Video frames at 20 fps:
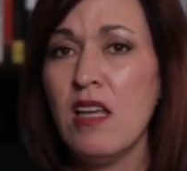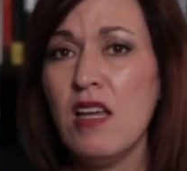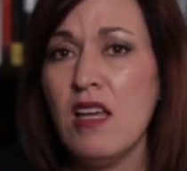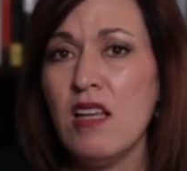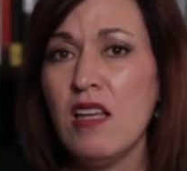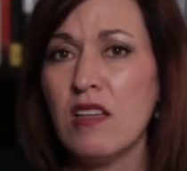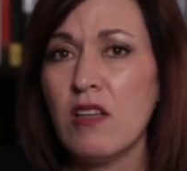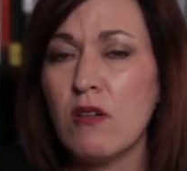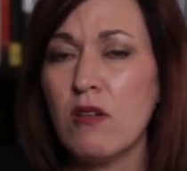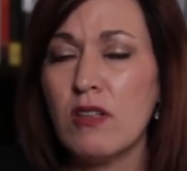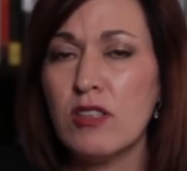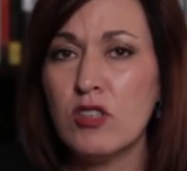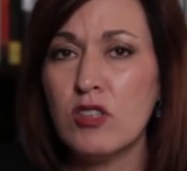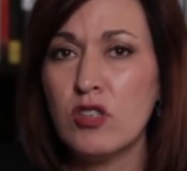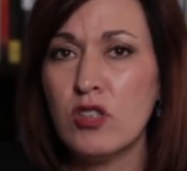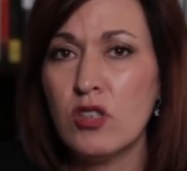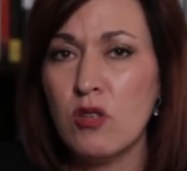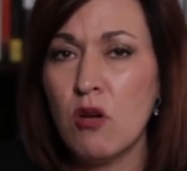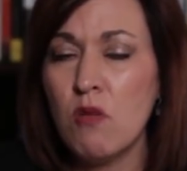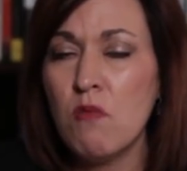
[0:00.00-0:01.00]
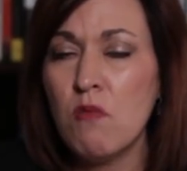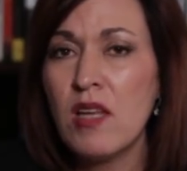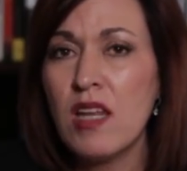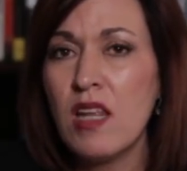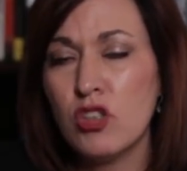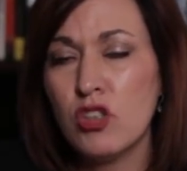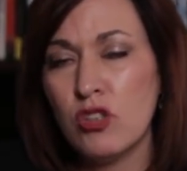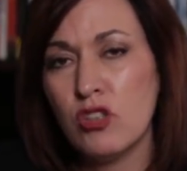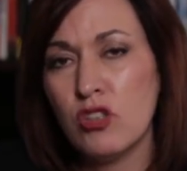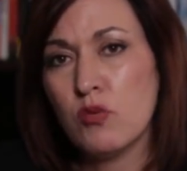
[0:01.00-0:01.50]
there are so
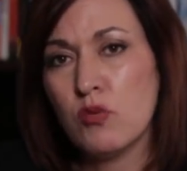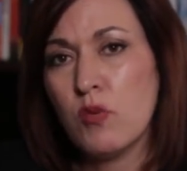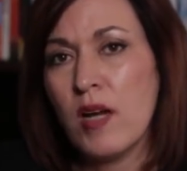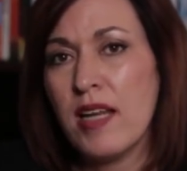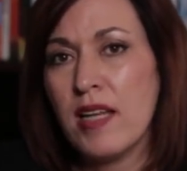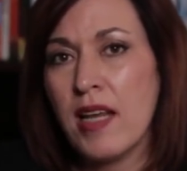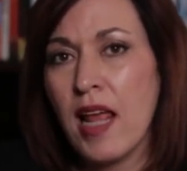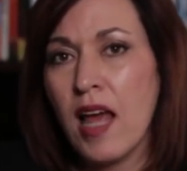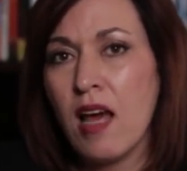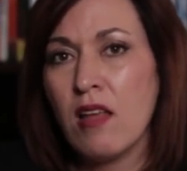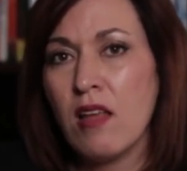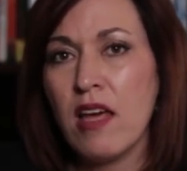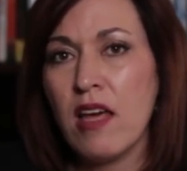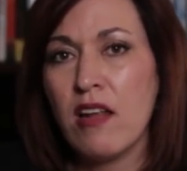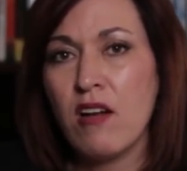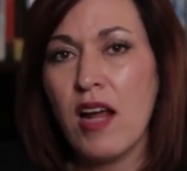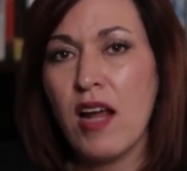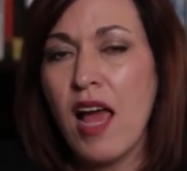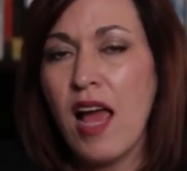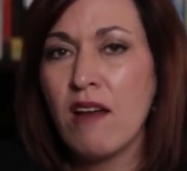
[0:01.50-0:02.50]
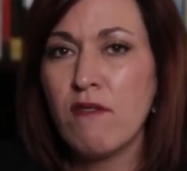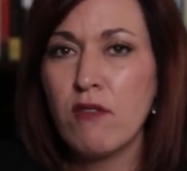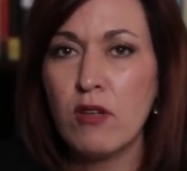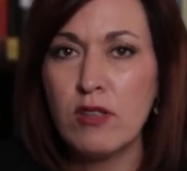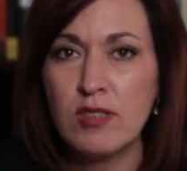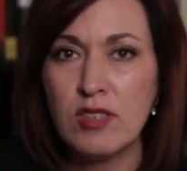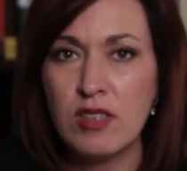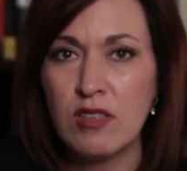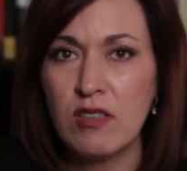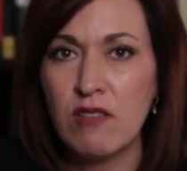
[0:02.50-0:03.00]
many issues right now that are
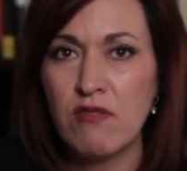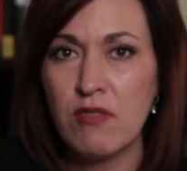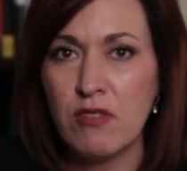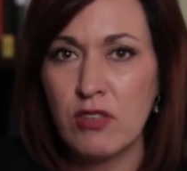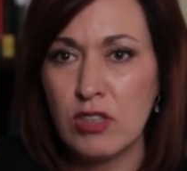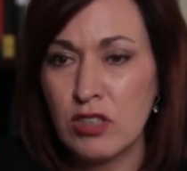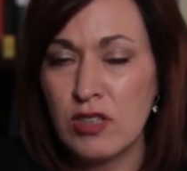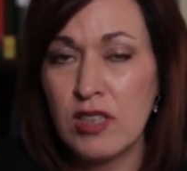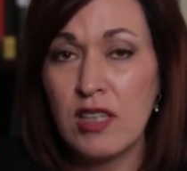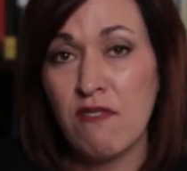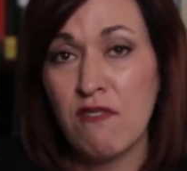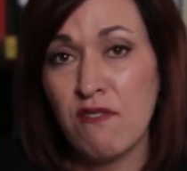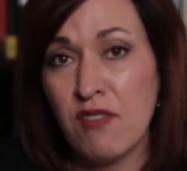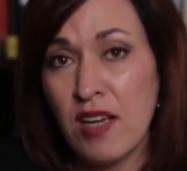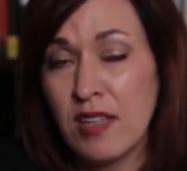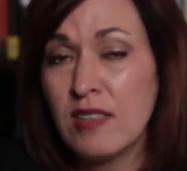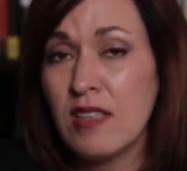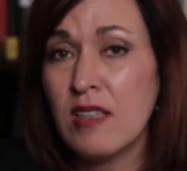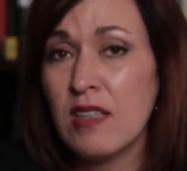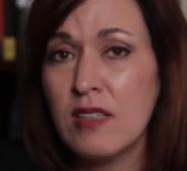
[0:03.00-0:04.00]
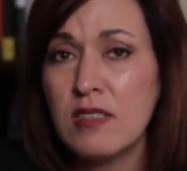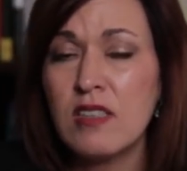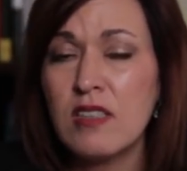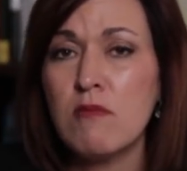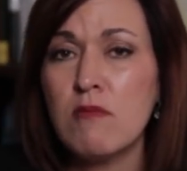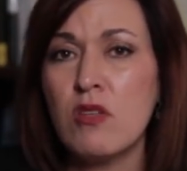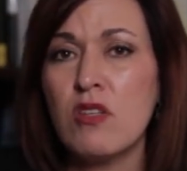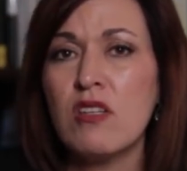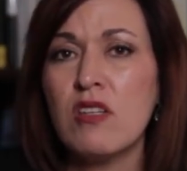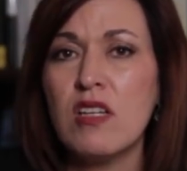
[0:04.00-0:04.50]
adversely affecting these
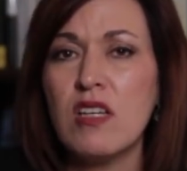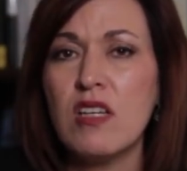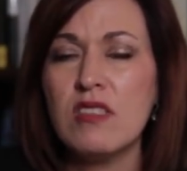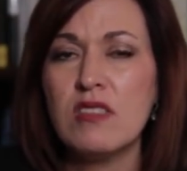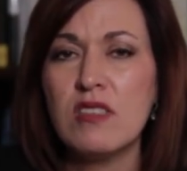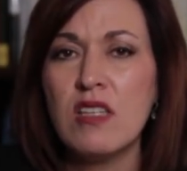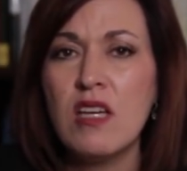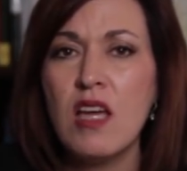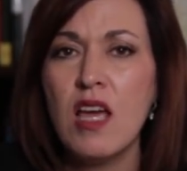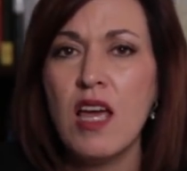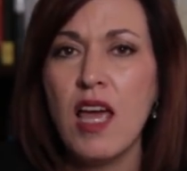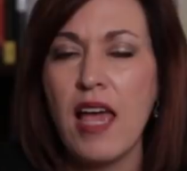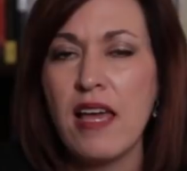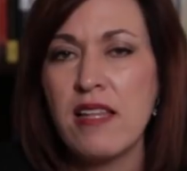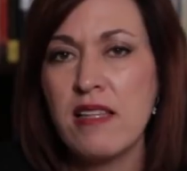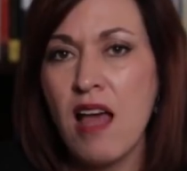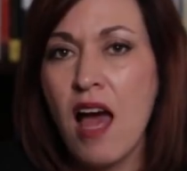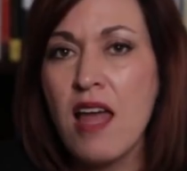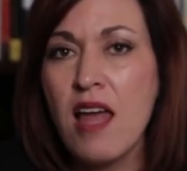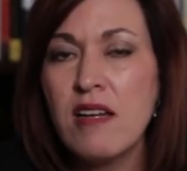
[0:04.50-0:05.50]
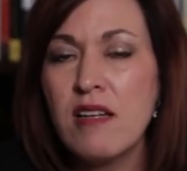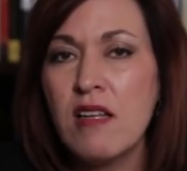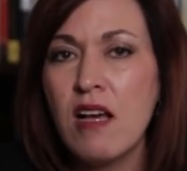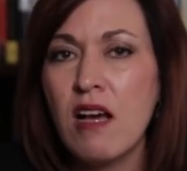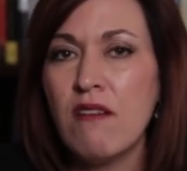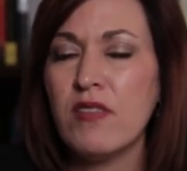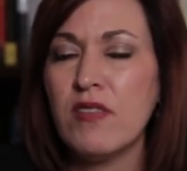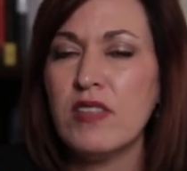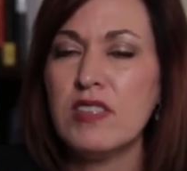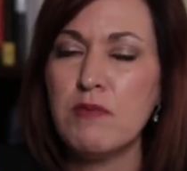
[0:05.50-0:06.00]
communities, and not enough
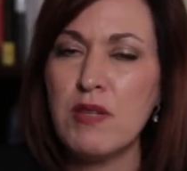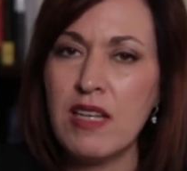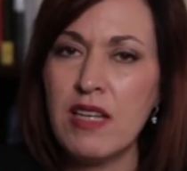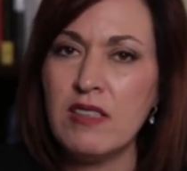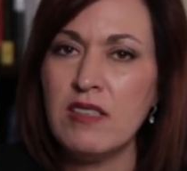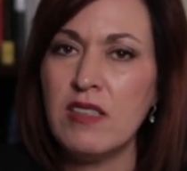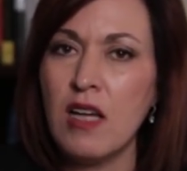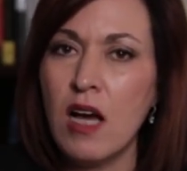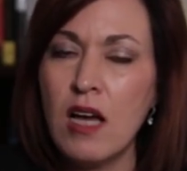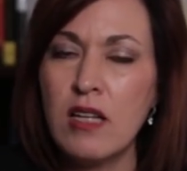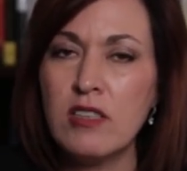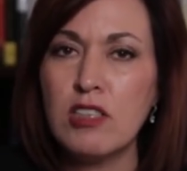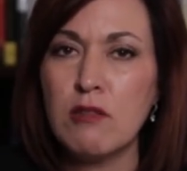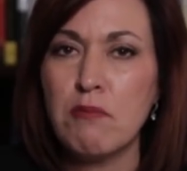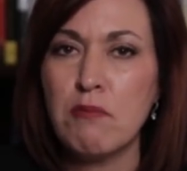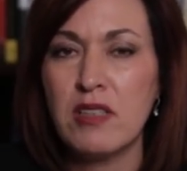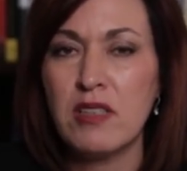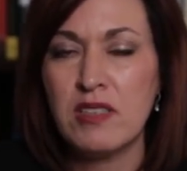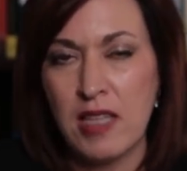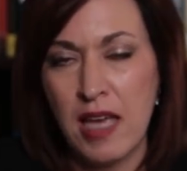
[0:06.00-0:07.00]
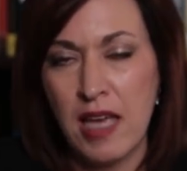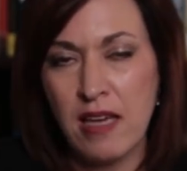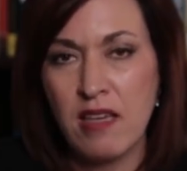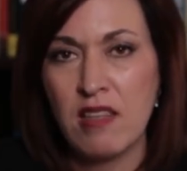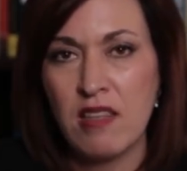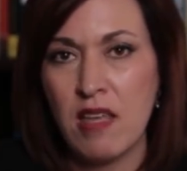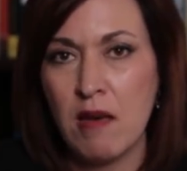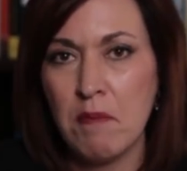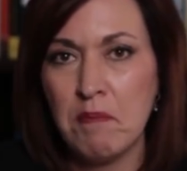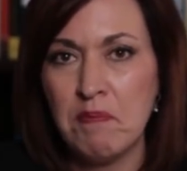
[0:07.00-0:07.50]
is being done to protect
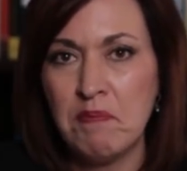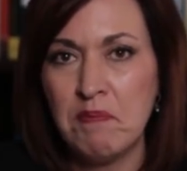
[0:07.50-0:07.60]
them.